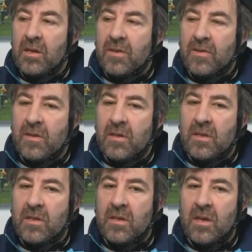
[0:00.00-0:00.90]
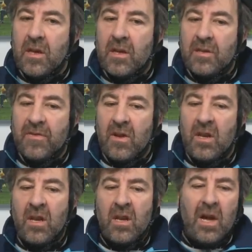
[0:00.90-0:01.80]
It's it's uh, it's
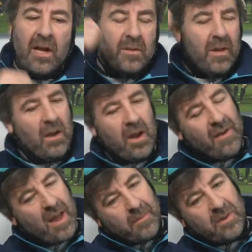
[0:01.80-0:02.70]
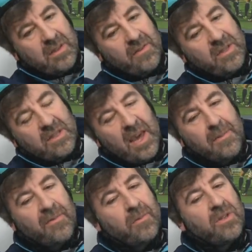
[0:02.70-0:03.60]
fun, and a lot of animals have
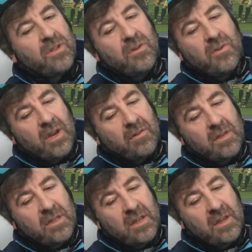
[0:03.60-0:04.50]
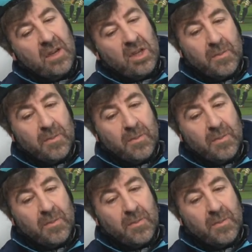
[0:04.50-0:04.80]
escaped from the zoo there recently.